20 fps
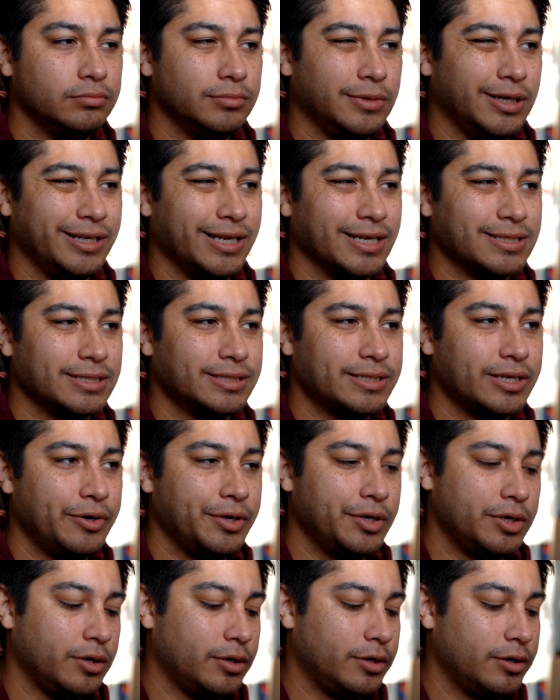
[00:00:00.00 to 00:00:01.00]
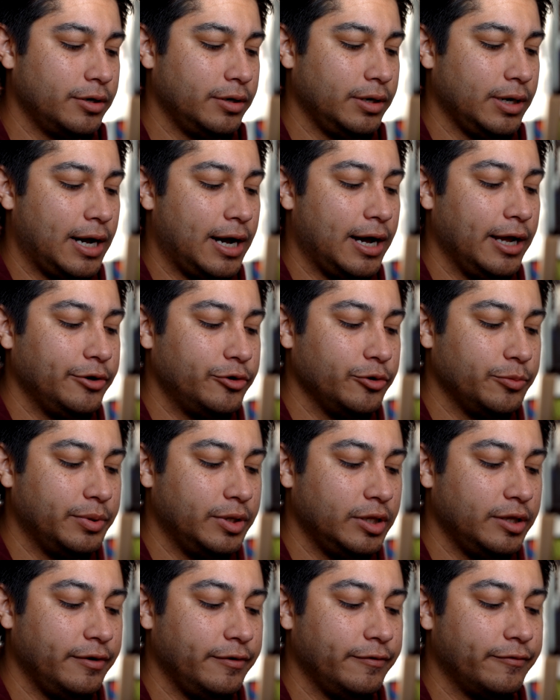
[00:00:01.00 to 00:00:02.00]
a necessary card. I do
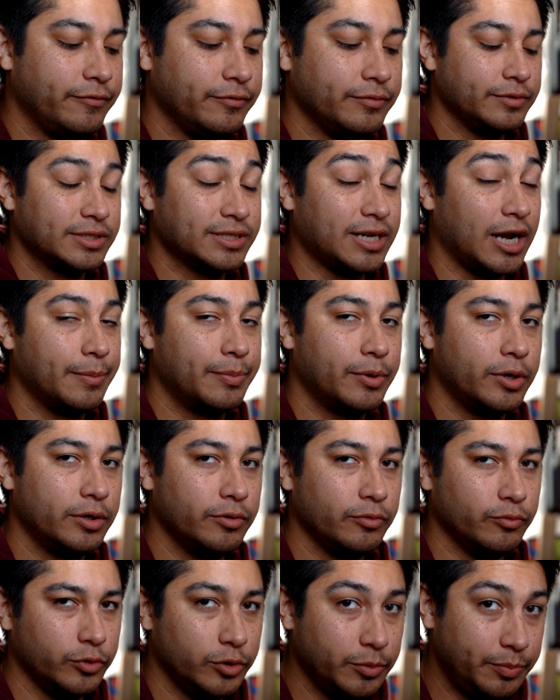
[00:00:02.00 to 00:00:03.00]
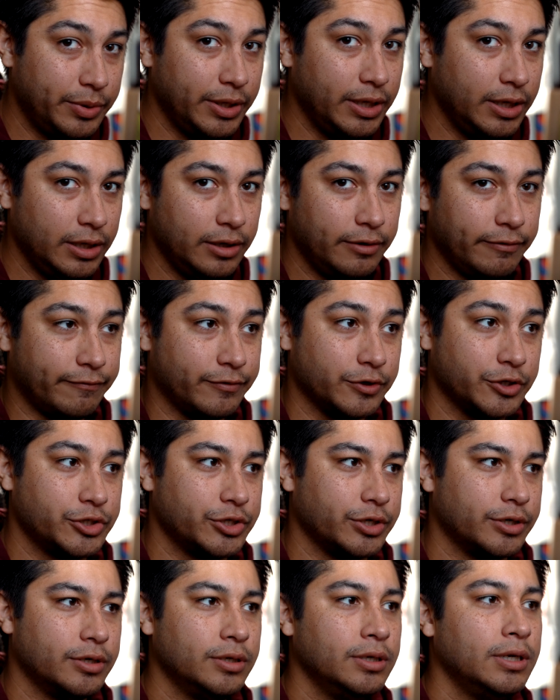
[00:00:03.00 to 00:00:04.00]
believe Skyburn will be for
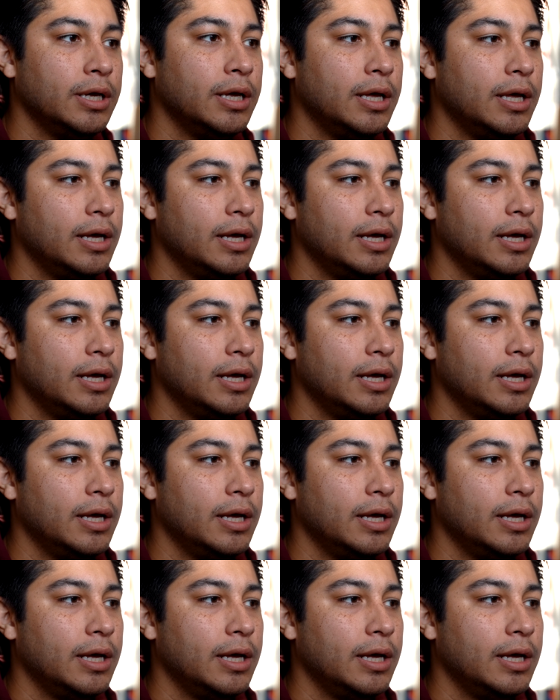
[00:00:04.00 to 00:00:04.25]
sure.